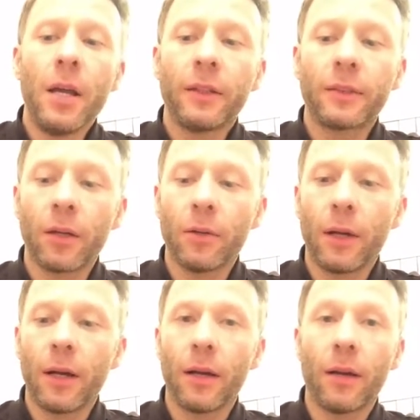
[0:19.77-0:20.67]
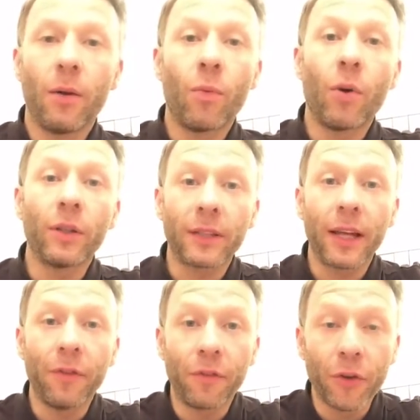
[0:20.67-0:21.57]
So, what
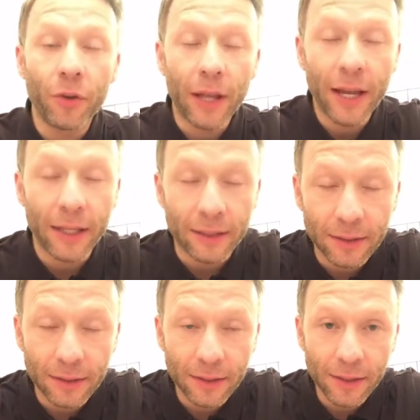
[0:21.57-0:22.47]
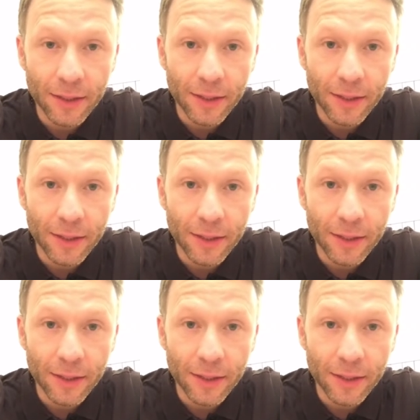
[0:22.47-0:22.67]
a few days.